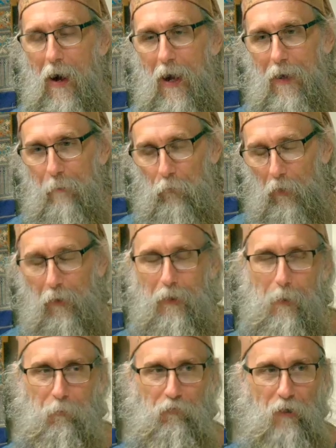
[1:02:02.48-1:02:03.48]
I am really
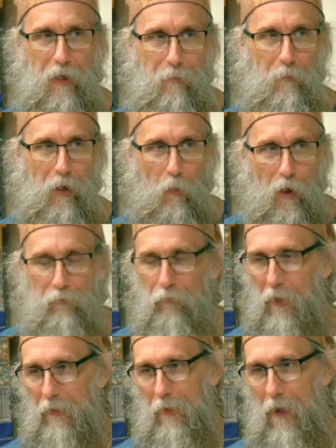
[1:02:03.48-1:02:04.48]
upset at my wife
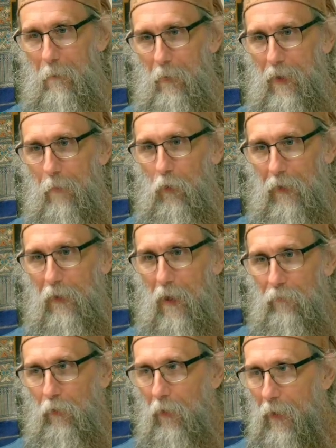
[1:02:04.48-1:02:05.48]
right now, but I'm going to
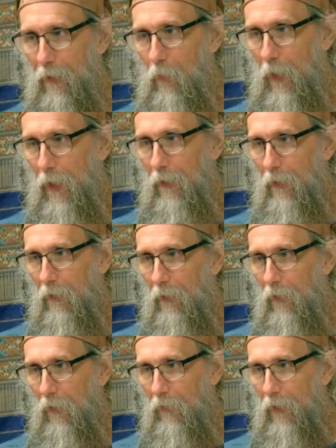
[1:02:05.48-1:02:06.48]
love her anyway.
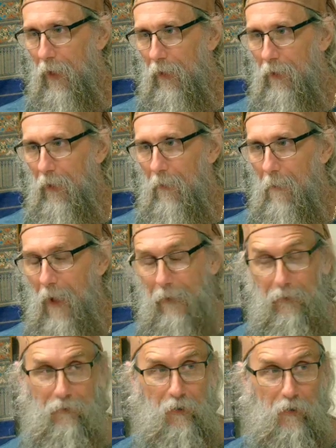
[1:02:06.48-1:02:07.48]
Okay? I
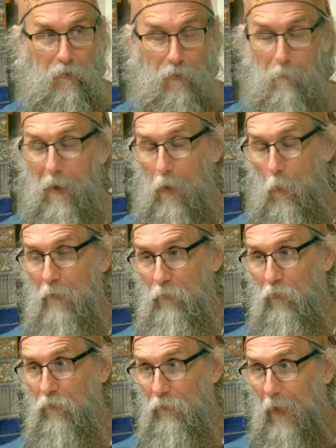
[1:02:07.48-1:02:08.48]
can tell you that my wife
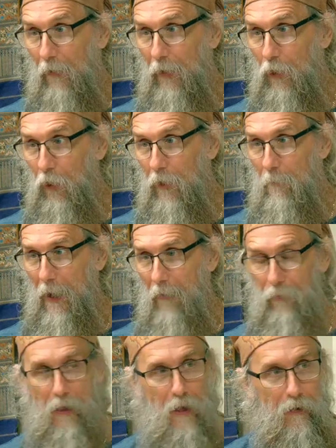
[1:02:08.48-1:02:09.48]
is very good
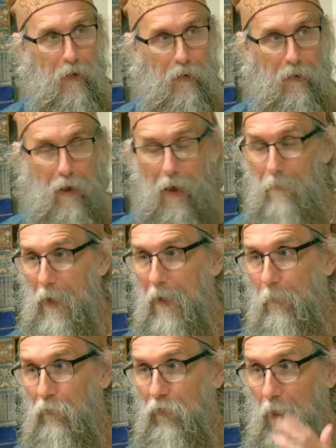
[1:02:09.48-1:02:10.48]
about that. I may
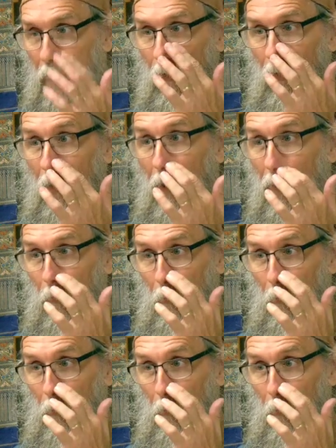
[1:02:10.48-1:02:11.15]
upset her